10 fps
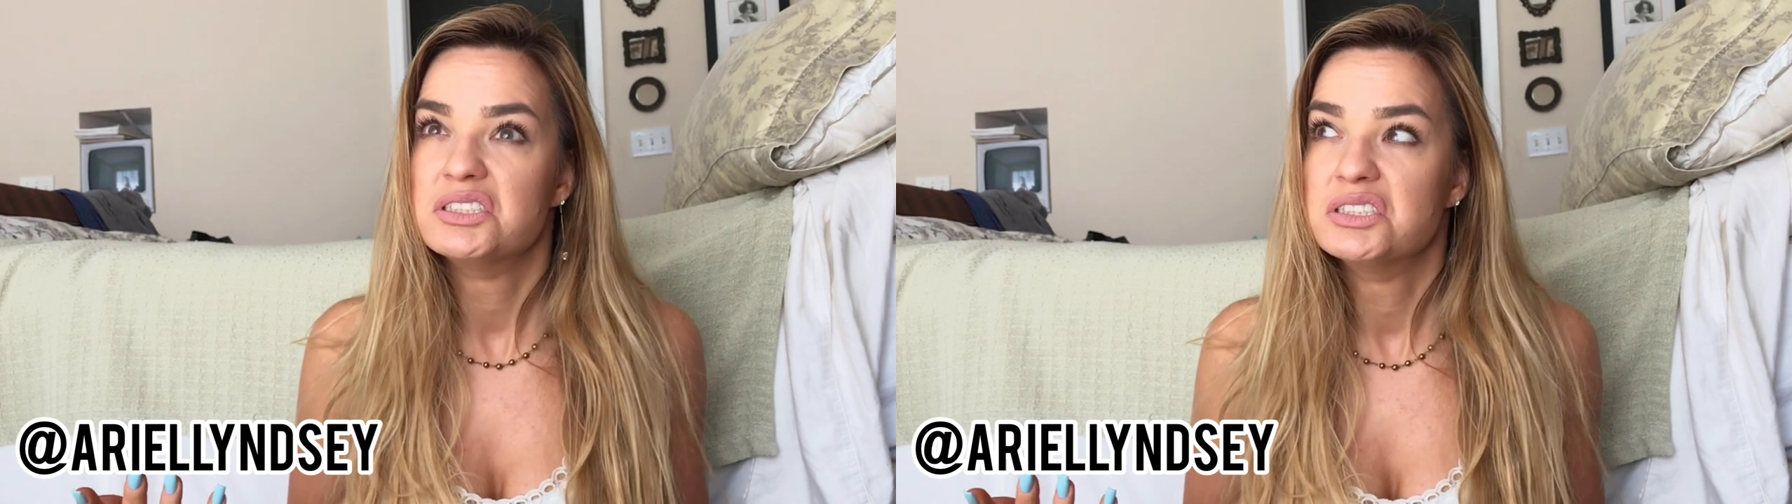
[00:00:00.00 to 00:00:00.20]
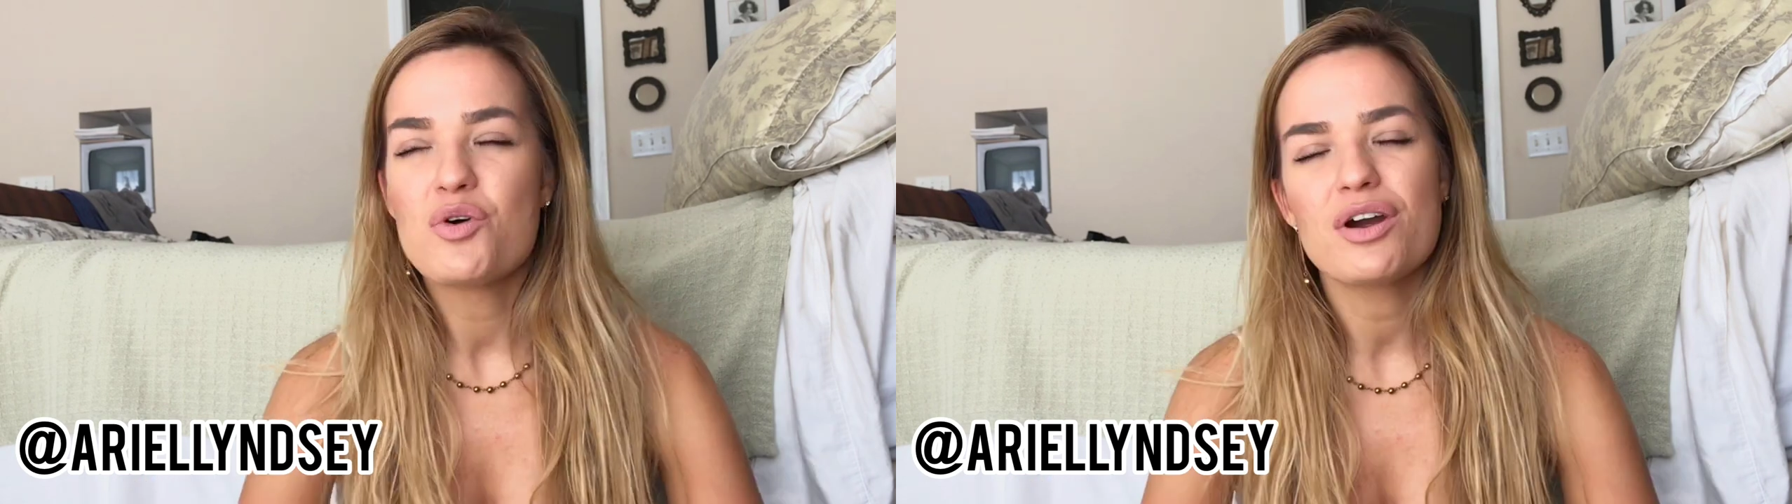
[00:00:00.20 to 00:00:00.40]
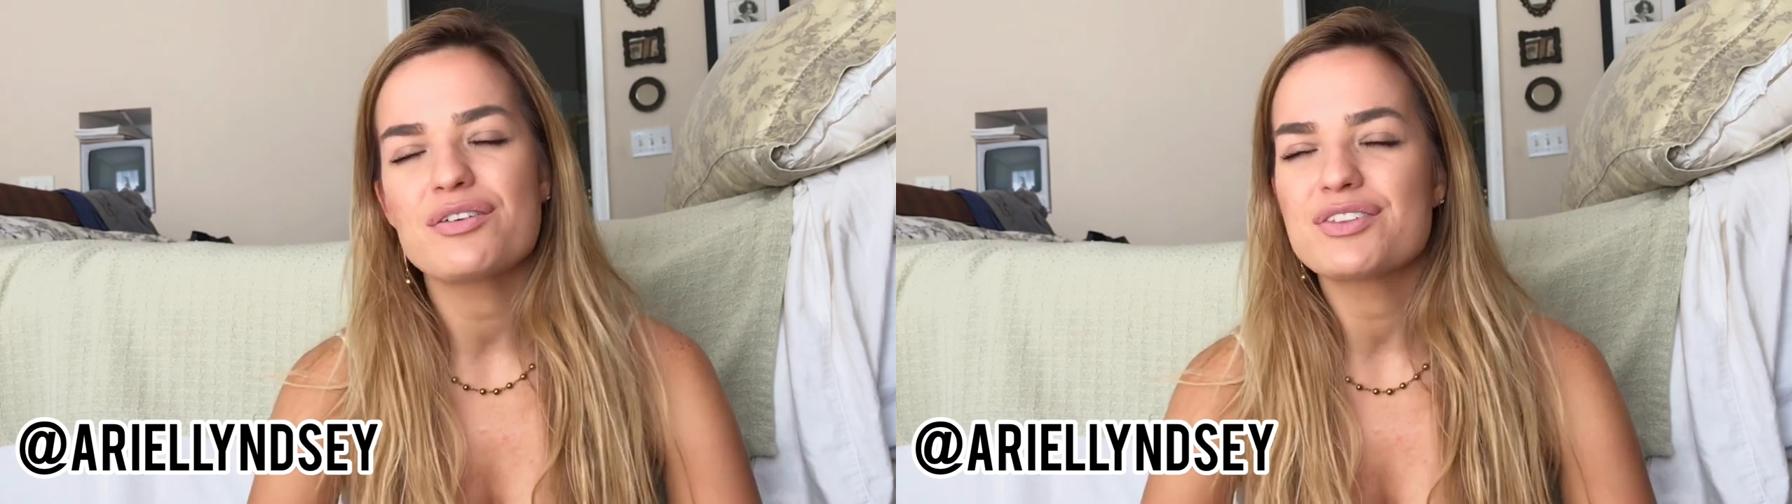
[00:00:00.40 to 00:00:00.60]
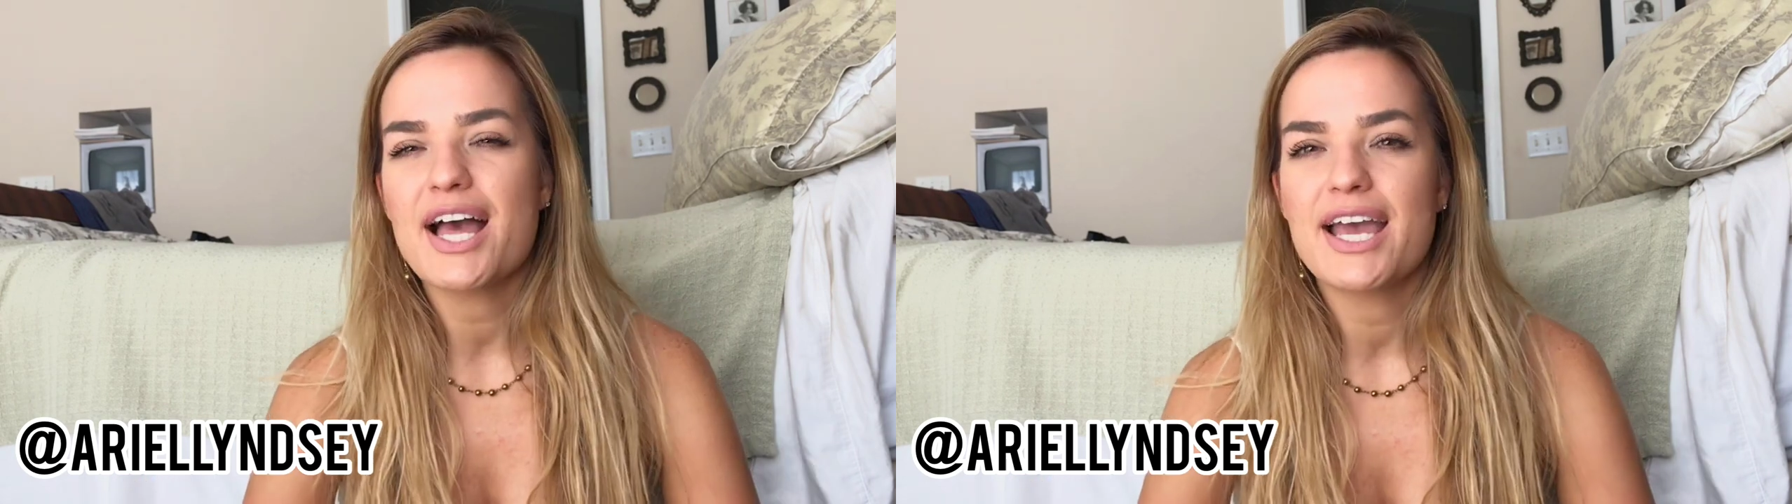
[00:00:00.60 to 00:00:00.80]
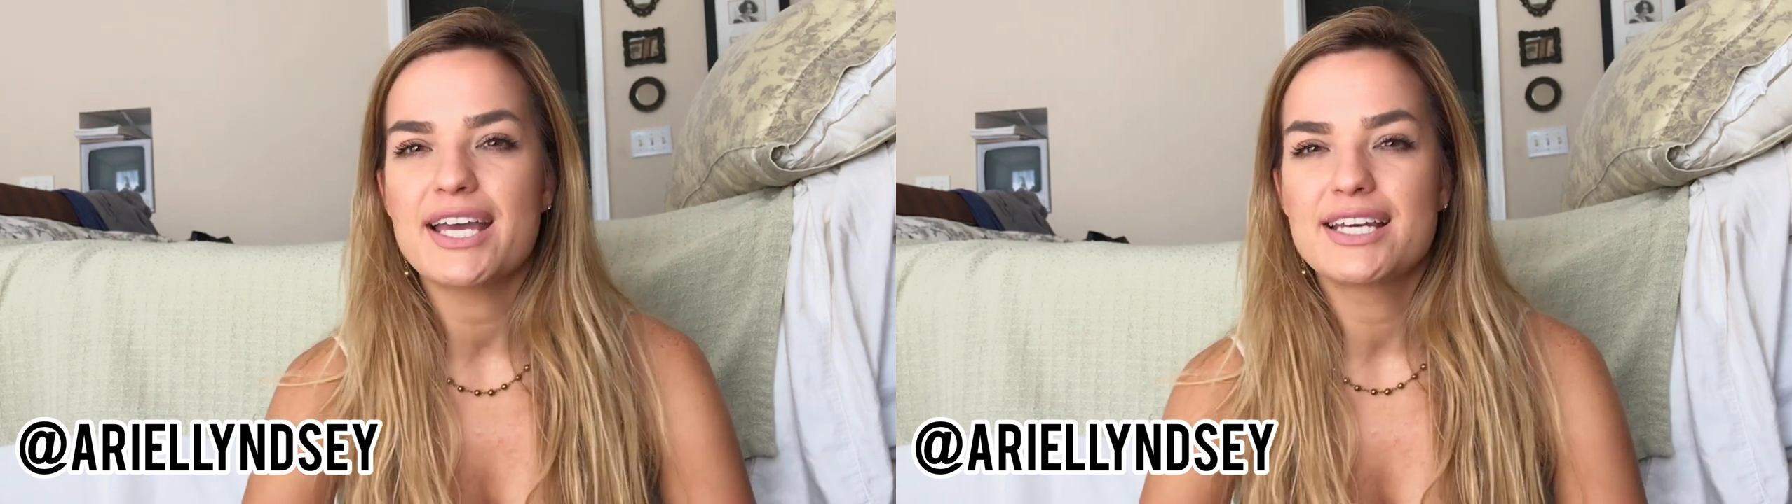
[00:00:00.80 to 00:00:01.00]
more of
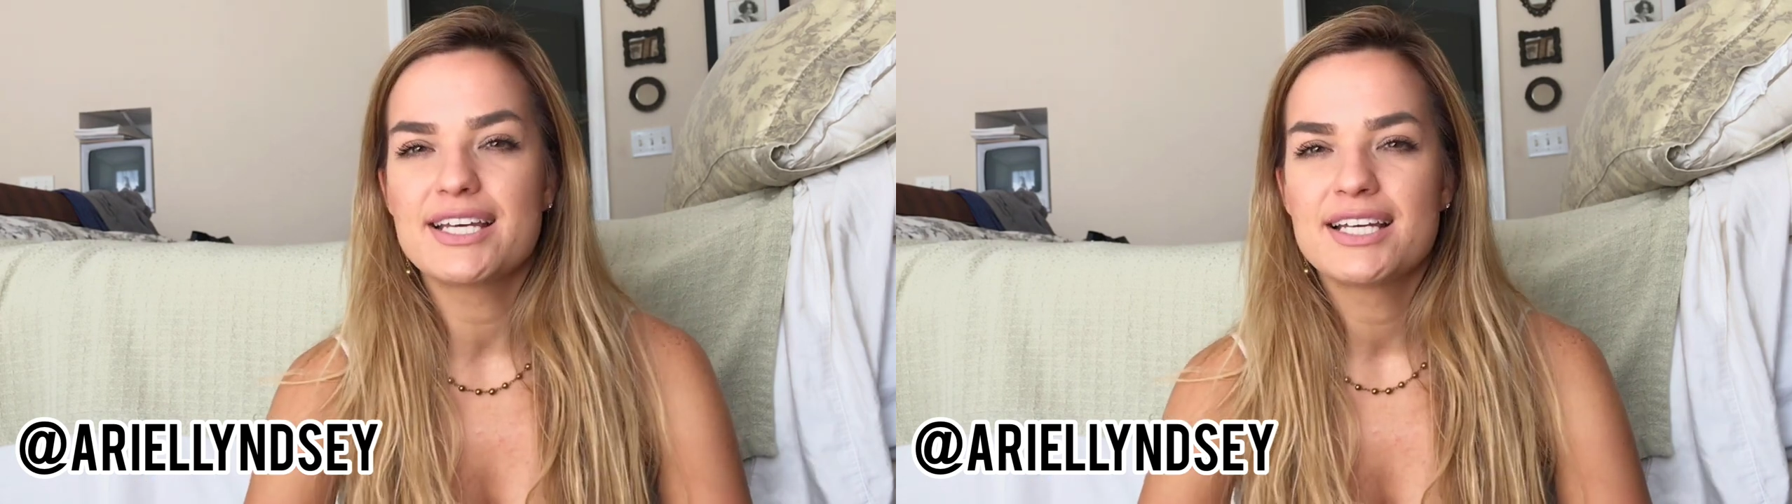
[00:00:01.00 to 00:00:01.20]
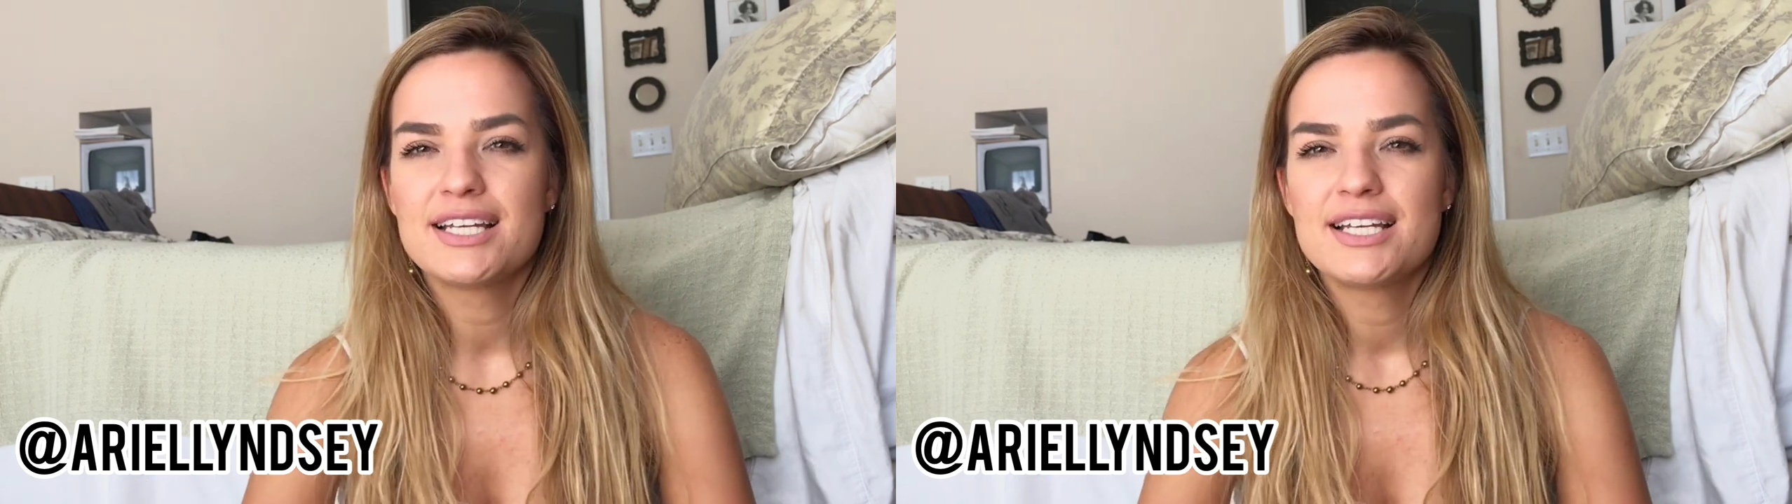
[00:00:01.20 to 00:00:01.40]
like